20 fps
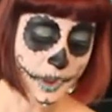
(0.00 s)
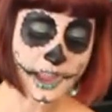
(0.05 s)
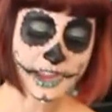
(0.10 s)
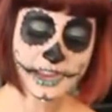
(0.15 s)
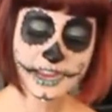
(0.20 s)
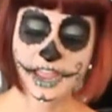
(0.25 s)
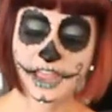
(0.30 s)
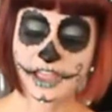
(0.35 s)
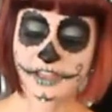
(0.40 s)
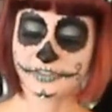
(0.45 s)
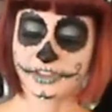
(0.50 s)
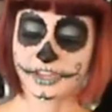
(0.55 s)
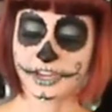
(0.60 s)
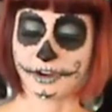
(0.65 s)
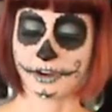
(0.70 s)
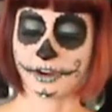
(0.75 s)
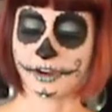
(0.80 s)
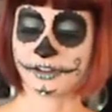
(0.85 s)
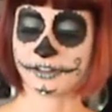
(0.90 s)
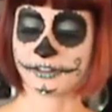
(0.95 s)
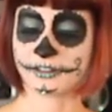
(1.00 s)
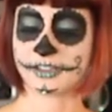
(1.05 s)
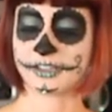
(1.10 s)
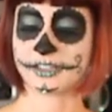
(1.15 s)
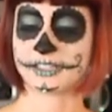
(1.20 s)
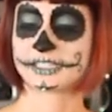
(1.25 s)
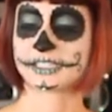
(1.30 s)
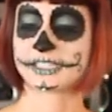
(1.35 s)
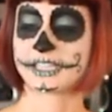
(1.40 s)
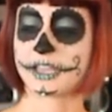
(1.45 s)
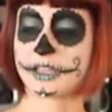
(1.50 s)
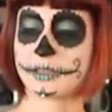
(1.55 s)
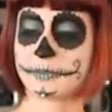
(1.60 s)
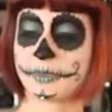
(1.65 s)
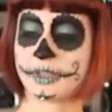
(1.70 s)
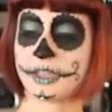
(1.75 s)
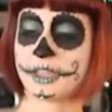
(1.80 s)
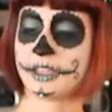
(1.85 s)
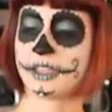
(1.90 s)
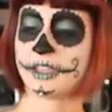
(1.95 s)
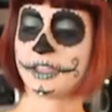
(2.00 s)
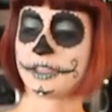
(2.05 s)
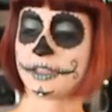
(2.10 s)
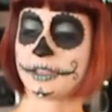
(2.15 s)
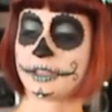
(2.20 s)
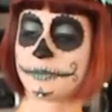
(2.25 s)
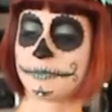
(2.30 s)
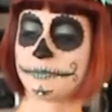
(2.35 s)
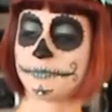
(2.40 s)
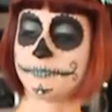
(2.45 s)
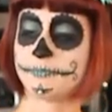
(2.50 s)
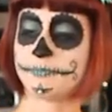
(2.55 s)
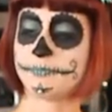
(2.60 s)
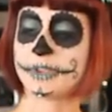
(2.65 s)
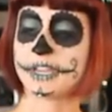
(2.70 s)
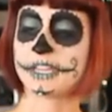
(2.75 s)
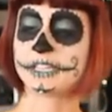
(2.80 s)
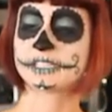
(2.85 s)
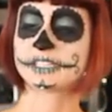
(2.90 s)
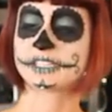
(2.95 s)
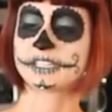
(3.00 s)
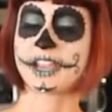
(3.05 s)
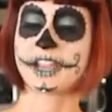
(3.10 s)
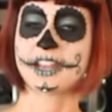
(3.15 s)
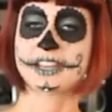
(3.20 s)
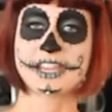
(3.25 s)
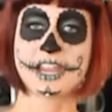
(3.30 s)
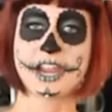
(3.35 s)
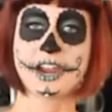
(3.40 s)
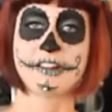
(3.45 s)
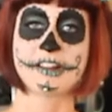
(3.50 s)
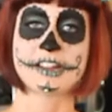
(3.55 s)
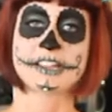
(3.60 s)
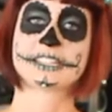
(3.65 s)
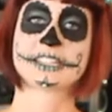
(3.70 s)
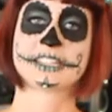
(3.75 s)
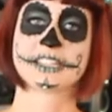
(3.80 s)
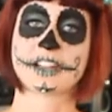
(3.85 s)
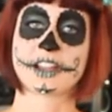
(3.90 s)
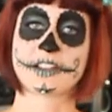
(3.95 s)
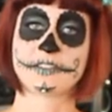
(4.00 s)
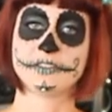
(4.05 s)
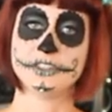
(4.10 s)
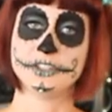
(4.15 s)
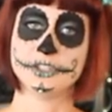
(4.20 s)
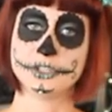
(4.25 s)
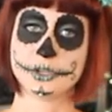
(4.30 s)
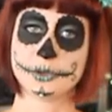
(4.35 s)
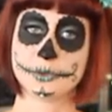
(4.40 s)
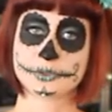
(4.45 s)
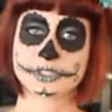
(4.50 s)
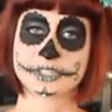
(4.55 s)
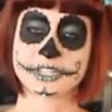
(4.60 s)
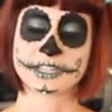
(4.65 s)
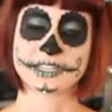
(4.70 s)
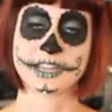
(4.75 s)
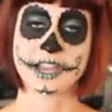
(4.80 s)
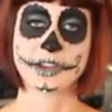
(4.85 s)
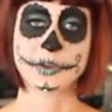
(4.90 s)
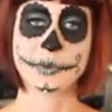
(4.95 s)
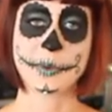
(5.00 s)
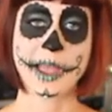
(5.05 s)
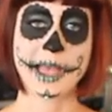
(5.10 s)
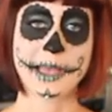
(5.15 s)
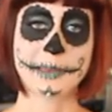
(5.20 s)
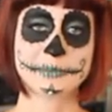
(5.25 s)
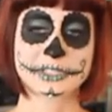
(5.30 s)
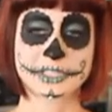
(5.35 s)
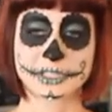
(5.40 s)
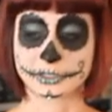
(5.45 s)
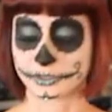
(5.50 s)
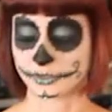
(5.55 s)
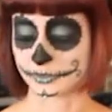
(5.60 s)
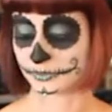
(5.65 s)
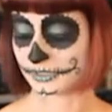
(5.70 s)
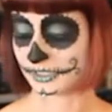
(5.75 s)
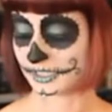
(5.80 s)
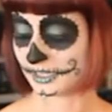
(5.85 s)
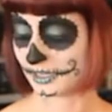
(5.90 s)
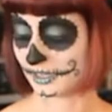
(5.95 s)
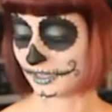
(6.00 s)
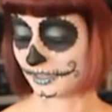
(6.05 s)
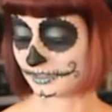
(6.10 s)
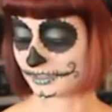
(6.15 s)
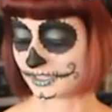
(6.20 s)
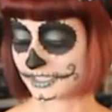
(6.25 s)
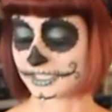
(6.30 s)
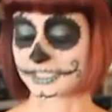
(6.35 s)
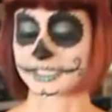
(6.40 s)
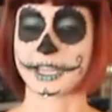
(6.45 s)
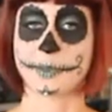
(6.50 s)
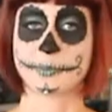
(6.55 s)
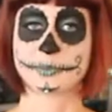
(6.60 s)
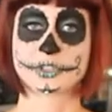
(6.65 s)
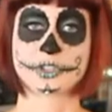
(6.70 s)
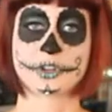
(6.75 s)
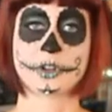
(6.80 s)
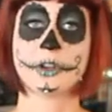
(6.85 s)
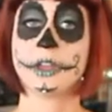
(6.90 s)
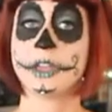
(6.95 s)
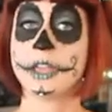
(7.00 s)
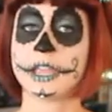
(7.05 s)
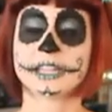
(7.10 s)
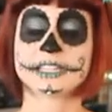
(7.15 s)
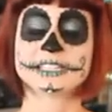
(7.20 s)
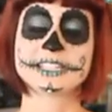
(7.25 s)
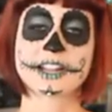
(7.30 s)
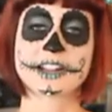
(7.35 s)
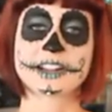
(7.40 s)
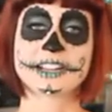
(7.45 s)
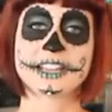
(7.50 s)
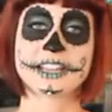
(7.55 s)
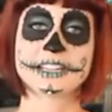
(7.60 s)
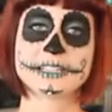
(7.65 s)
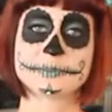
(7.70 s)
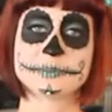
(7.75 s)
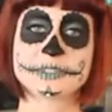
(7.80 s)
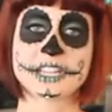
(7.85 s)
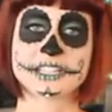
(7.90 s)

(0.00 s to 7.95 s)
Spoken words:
I have here some beets and carrots that I've juiced. Now you absolutely, this is optional. It's not going to end up